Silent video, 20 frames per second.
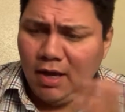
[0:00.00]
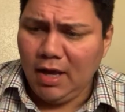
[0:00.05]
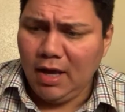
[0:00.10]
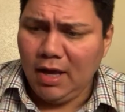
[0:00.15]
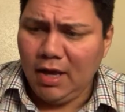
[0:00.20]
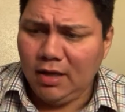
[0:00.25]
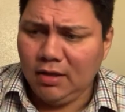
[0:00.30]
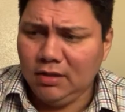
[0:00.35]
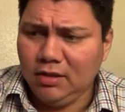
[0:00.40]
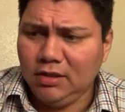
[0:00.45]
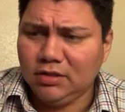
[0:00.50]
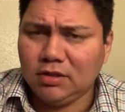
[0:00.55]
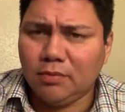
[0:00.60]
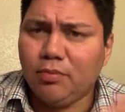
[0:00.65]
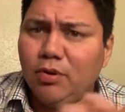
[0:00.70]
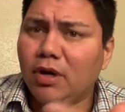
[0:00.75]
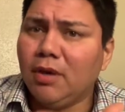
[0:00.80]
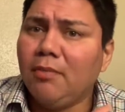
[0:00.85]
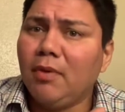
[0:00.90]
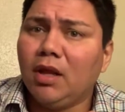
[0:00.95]
And these are
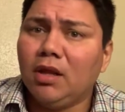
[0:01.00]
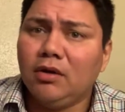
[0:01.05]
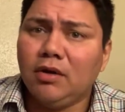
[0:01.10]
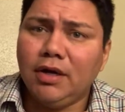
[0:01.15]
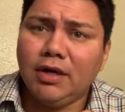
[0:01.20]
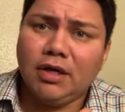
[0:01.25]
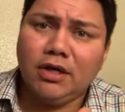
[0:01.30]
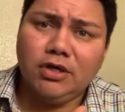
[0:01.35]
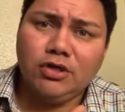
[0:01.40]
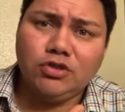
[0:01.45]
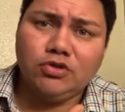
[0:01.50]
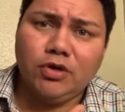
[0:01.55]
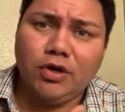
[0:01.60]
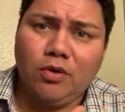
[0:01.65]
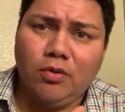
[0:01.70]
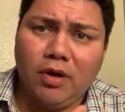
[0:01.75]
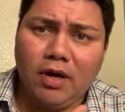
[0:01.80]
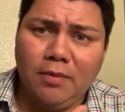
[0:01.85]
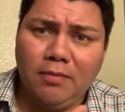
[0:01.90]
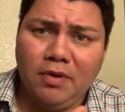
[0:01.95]
pretty mellow. I can enjoy
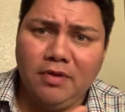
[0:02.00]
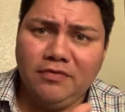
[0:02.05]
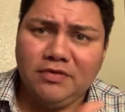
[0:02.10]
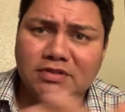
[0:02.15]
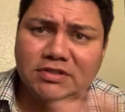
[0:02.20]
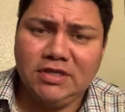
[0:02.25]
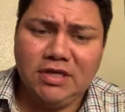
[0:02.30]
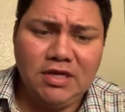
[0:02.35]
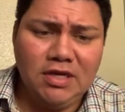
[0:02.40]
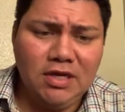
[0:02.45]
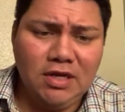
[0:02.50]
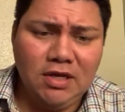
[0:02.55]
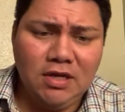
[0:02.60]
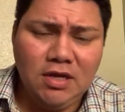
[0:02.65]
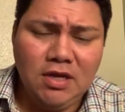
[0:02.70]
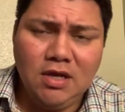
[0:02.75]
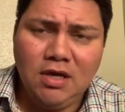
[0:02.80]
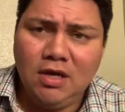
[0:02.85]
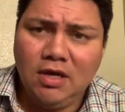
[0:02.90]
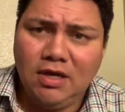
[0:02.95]
quite a bit of acidity.
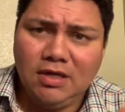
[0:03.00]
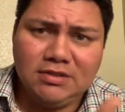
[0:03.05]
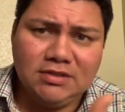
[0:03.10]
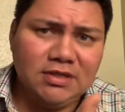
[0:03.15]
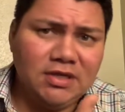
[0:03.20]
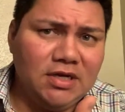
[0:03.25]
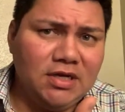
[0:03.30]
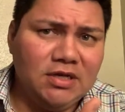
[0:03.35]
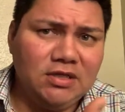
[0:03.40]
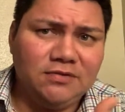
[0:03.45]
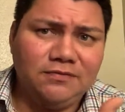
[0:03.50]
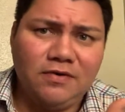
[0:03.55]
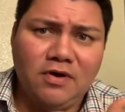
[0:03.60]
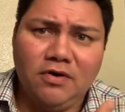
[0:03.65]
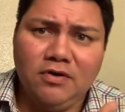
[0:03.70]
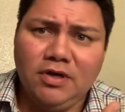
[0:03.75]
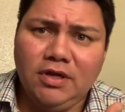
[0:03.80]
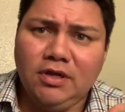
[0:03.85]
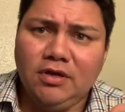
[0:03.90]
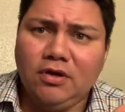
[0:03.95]
Acidity is
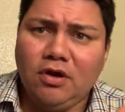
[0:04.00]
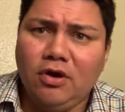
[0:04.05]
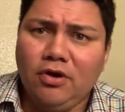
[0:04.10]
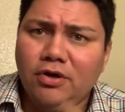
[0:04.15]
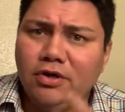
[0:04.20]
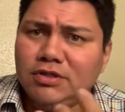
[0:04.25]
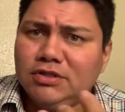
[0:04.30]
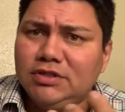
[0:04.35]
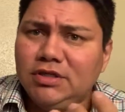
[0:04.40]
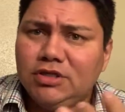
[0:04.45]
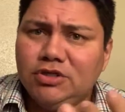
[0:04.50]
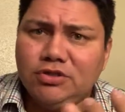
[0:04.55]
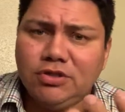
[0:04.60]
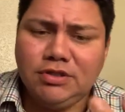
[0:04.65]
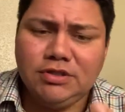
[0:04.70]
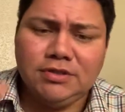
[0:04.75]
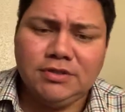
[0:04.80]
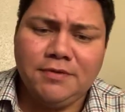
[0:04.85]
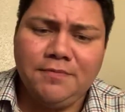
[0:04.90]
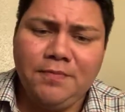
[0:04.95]
found in all your
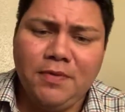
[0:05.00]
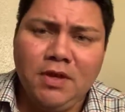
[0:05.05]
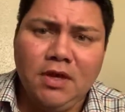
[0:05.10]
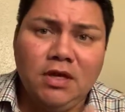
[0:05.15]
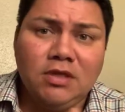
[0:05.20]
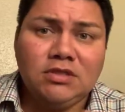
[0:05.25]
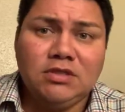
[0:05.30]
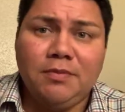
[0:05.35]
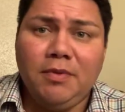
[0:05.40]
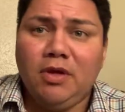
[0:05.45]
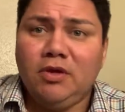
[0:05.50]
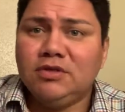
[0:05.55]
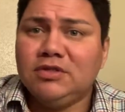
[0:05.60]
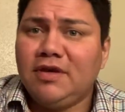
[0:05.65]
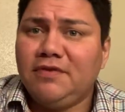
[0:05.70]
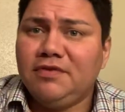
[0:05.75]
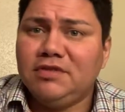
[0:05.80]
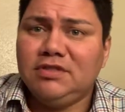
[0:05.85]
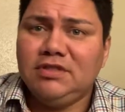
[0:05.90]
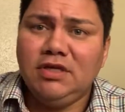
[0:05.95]
citrus. Tomatoes
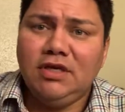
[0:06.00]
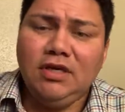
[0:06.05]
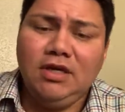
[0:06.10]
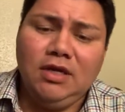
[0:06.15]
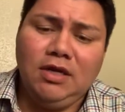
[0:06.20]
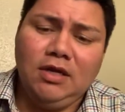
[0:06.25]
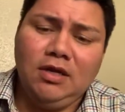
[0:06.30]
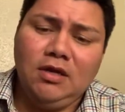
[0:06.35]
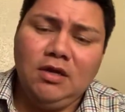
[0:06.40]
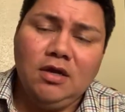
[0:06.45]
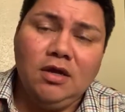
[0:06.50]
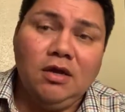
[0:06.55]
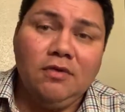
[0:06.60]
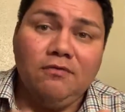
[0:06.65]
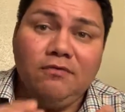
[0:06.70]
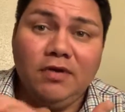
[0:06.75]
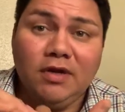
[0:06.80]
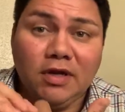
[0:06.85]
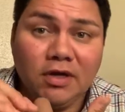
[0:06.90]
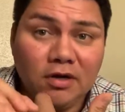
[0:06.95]
have acidity,
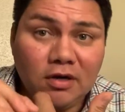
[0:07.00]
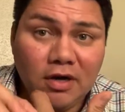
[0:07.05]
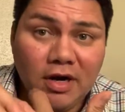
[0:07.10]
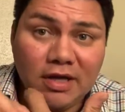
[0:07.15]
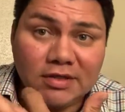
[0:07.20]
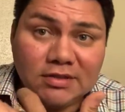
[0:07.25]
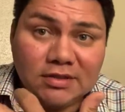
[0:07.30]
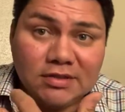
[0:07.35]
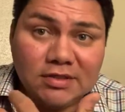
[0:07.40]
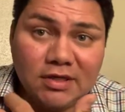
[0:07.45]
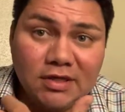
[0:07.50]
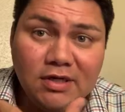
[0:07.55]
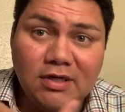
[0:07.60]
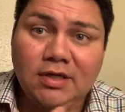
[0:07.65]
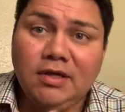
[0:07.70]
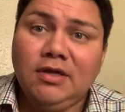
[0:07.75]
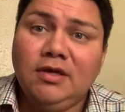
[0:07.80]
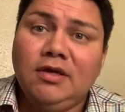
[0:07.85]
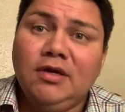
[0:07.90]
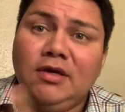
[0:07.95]
vinegar has
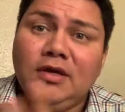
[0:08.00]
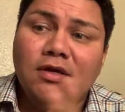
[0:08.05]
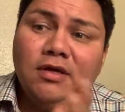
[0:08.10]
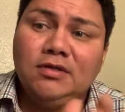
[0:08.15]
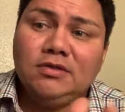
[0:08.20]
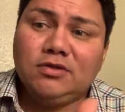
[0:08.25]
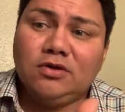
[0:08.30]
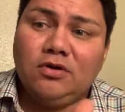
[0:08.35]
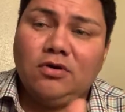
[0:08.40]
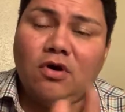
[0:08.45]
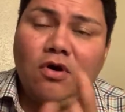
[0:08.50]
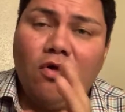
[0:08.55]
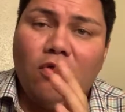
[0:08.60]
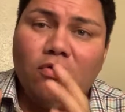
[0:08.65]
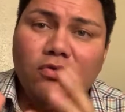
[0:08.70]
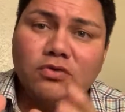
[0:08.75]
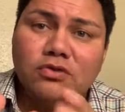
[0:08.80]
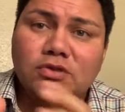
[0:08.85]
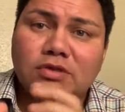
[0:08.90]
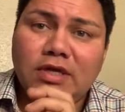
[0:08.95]
acidity. So all
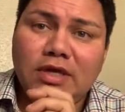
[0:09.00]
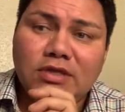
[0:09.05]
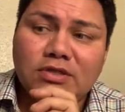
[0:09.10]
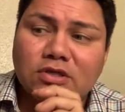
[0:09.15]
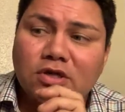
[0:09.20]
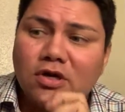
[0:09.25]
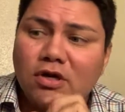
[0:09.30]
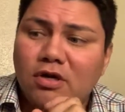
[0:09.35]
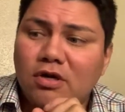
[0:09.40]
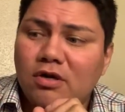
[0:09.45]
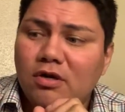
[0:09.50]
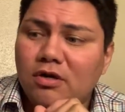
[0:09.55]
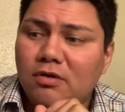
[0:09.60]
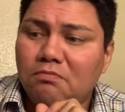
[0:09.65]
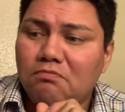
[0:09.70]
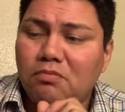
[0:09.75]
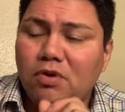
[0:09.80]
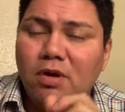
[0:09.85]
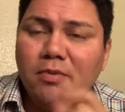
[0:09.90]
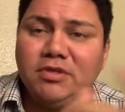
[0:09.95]
those things are
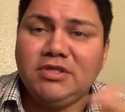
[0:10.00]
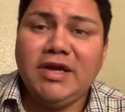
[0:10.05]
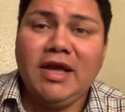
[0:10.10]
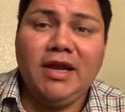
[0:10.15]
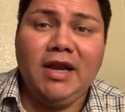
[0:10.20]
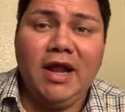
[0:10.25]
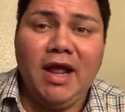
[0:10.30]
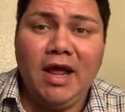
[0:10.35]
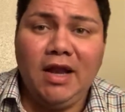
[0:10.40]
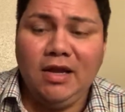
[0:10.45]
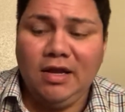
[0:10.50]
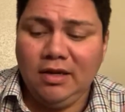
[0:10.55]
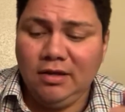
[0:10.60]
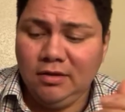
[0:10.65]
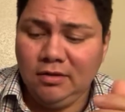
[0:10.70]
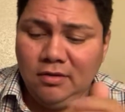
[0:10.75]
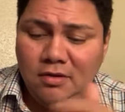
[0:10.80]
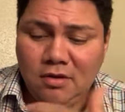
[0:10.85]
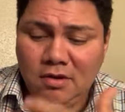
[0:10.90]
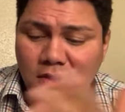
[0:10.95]
pretty much hand in hand
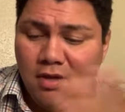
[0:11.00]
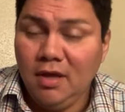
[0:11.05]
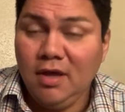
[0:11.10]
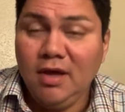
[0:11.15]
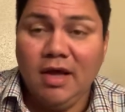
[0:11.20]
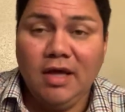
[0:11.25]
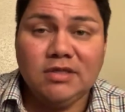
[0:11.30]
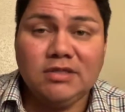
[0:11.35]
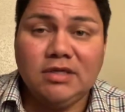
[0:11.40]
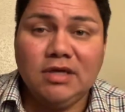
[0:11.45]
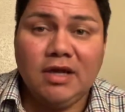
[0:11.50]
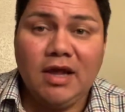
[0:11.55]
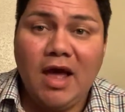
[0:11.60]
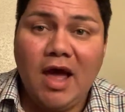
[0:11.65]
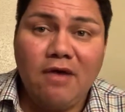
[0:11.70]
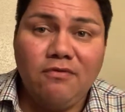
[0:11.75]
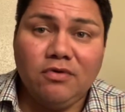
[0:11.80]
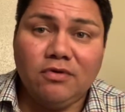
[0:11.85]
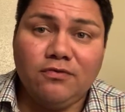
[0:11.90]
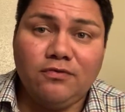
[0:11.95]
and it's good to
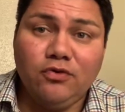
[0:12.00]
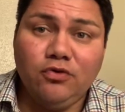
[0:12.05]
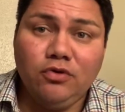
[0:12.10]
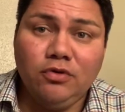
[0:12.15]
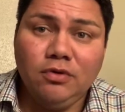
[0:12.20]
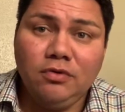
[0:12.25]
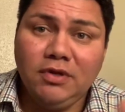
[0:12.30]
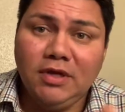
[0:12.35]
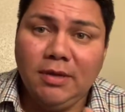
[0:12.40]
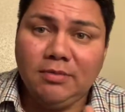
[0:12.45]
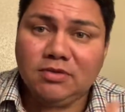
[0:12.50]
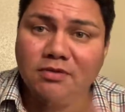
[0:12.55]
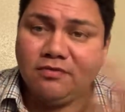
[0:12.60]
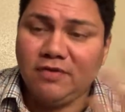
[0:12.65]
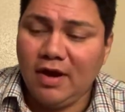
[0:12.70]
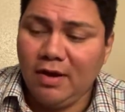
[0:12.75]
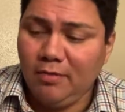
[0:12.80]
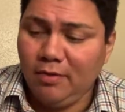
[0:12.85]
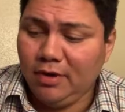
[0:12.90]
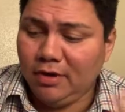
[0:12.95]
have with food. Keeps it
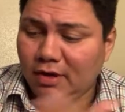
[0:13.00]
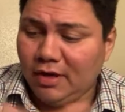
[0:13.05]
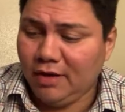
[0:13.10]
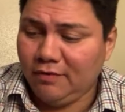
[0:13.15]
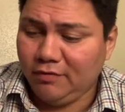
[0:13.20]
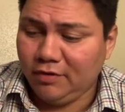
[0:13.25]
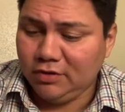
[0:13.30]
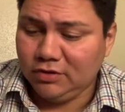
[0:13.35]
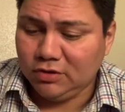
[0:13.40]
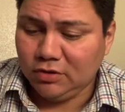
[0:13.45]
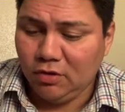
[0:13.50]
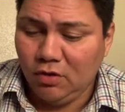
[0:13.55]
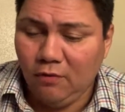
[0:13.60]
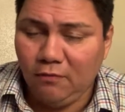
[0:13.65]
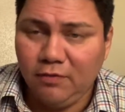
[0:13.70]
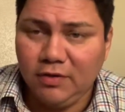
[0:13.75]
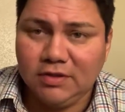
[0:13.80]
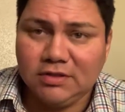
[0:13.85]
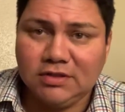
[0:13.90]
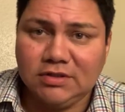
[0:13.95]
vibrant and lively. So
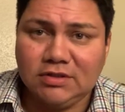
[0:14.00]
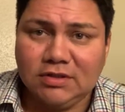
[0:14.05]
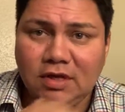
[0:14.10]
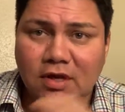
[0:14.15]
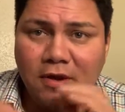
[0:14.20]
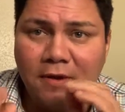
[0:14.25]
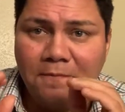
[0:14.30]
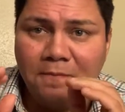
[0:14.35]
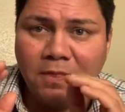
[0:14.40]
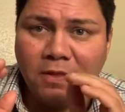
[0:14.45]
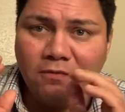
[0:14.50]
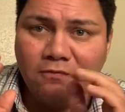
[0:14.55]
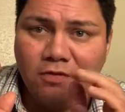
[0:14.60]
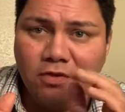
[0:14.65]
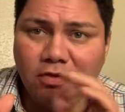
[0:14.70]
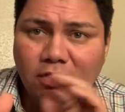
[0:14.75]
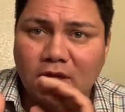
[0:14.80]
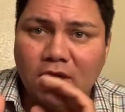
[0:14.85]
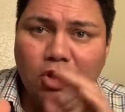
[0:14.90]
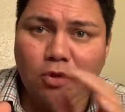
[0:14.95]
hopefully this is a
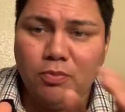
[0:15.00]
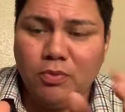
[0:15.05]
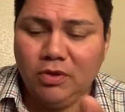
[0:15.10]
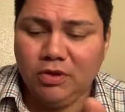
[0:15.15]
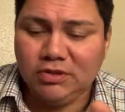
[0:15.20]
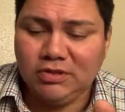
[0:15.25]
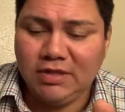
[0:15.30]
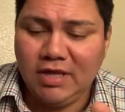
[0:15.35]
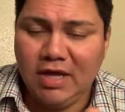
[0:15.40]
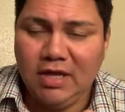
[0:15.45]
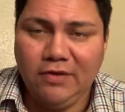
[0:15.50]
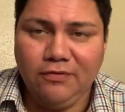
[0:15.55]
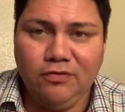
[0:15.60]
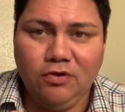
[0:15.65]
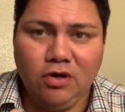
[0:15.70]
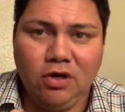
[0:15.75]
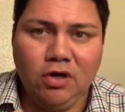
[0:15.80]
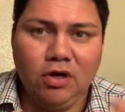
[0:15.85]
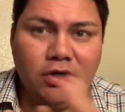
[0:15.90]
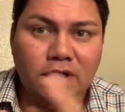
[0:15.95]
video that can help you understand if
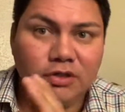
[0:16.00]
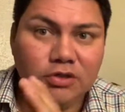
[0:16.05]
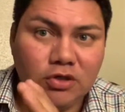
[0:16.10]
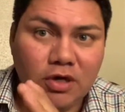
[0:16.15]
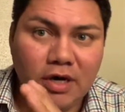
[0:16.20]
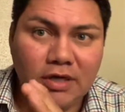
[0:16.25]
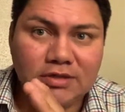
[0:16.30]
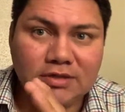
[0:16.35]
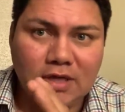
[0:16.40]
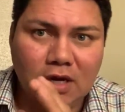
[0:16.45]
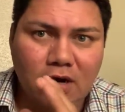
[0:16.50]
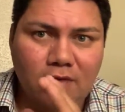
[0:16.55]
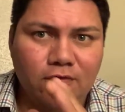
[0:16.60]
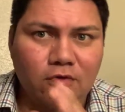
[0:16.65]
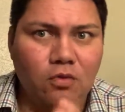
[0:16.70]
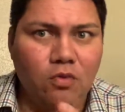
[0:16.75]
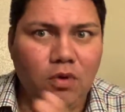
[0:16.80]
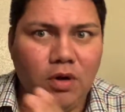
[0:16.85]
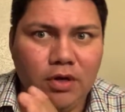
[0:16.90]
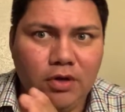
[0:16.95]
you're gonna try sour, if
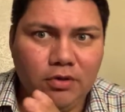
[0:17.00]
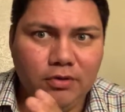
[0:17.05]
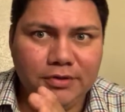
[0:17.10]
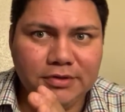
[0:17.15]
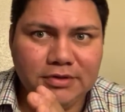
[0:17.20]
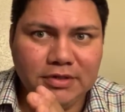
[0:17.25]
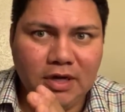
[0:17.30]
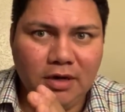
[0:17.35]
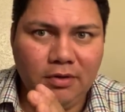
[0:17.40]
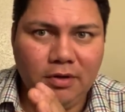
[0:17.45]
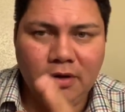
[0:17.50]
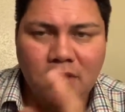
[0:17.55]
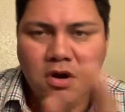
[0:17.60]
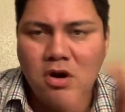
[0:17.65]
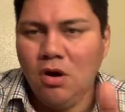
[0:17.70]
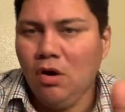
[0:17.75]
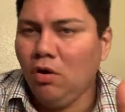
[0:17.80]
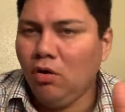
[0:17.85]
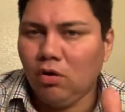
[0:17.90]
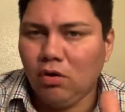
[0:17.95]
you wanna do a sour,
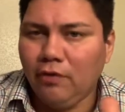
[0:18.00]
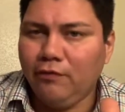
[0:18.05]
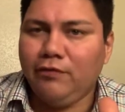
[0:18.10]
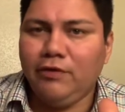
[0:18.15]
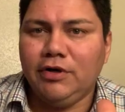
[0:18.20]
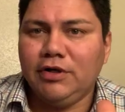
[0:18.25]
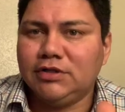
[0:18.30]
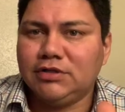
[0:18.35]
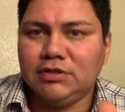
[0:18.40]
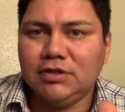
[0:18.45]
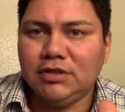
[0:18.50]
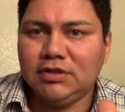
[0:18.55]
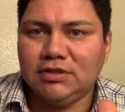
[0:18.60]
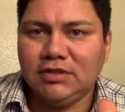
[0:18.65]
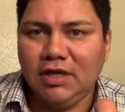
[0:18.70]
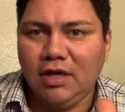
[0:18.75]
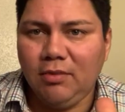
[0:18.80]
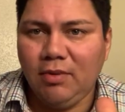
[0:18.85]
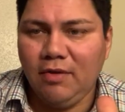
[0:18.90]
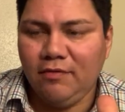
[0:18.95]
or if you're just gonna
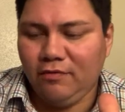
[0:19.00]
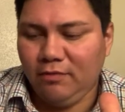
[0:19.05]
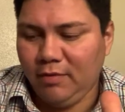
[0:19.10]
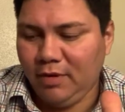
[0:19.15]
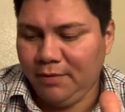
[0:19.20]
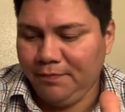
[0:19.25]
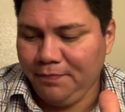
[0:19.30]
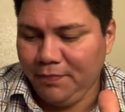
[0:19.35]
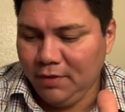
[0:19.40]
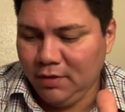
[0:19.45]
stay away from it.